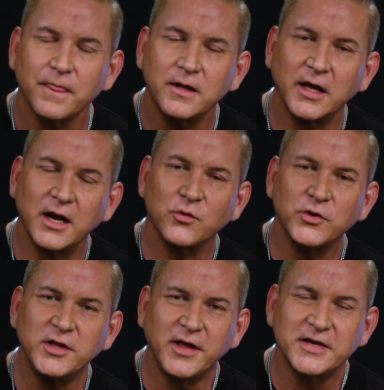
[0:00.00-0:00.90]
And I
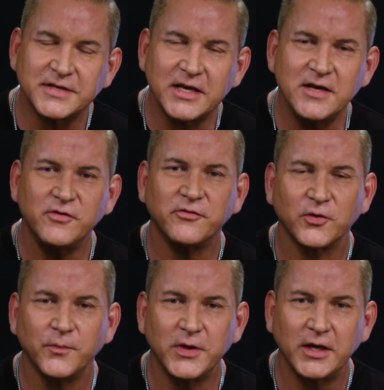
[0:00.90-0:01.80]
realized even for
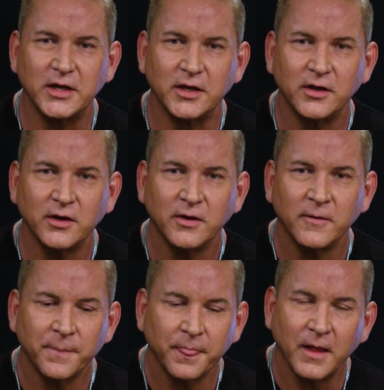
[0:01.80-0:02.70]
me,
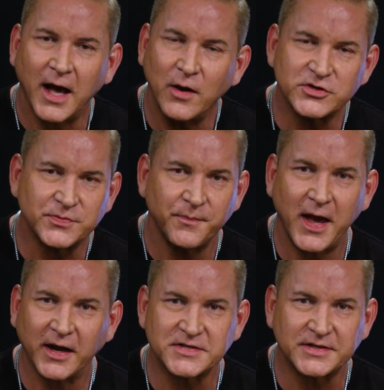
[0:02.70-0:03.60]
I was
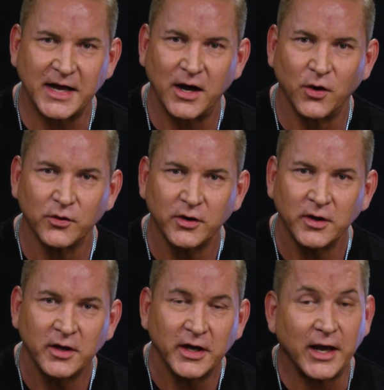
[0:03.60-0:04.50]
maxed out
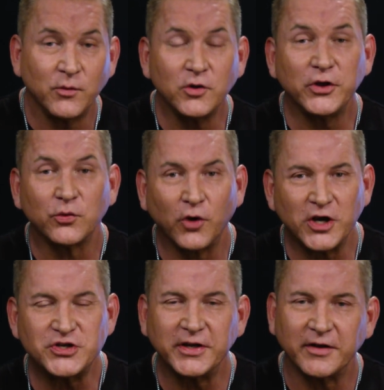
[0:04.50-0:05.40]
and really
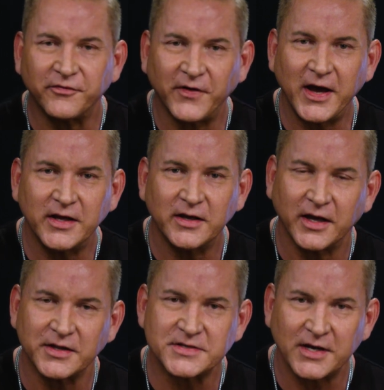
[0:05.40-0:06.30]
rushing and fighting
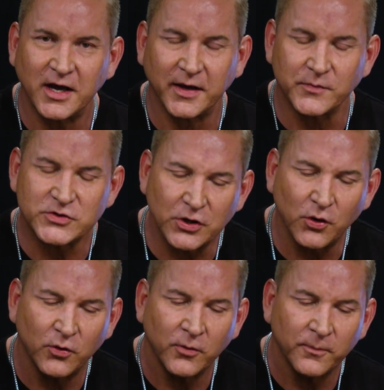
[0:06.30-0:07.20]
against time.
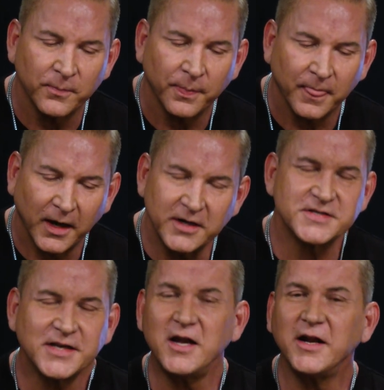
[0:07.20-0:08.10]
So I
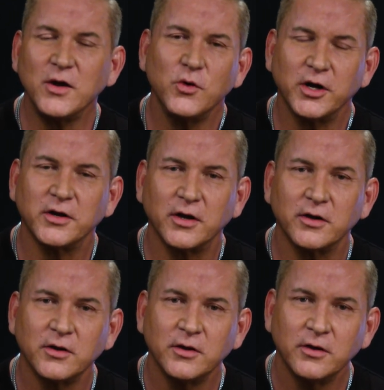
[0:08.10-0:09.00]
decided I wanted to
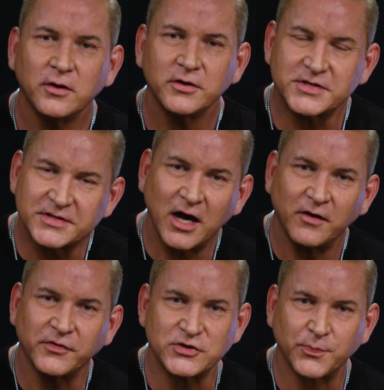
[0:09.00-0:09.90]

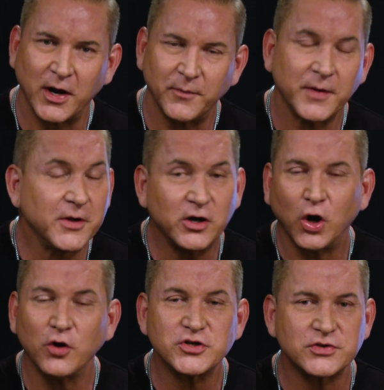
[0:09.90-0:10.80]
solve this problem. I've been a
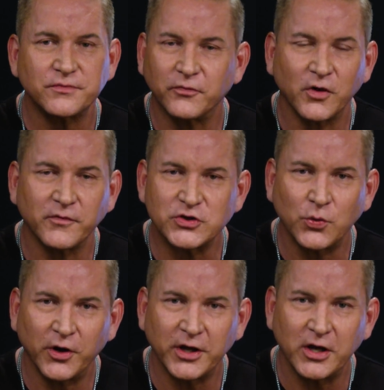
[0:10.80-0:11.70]
coach for over
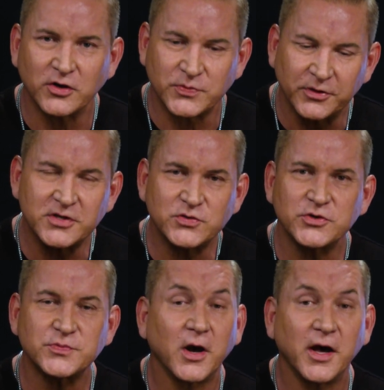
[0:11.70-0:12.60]
20 years, but this
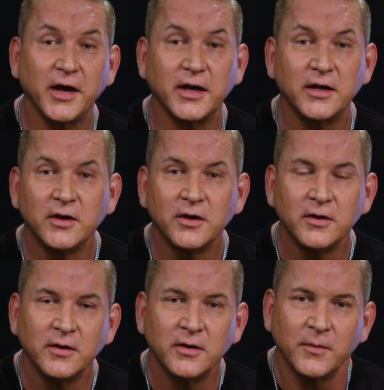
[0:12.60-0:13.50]
was my
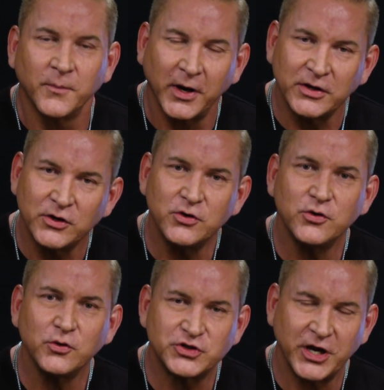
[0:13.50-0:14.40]

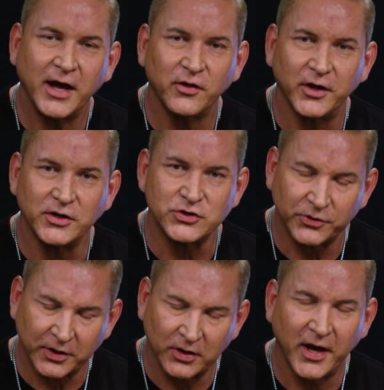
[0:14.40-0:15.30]
new challenge
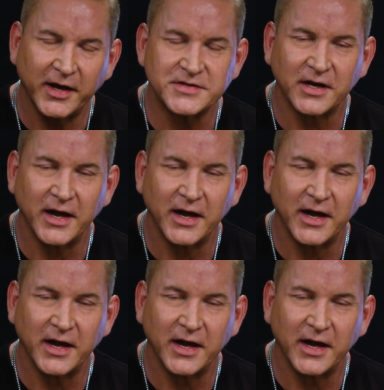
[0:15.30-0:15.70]
with the clients that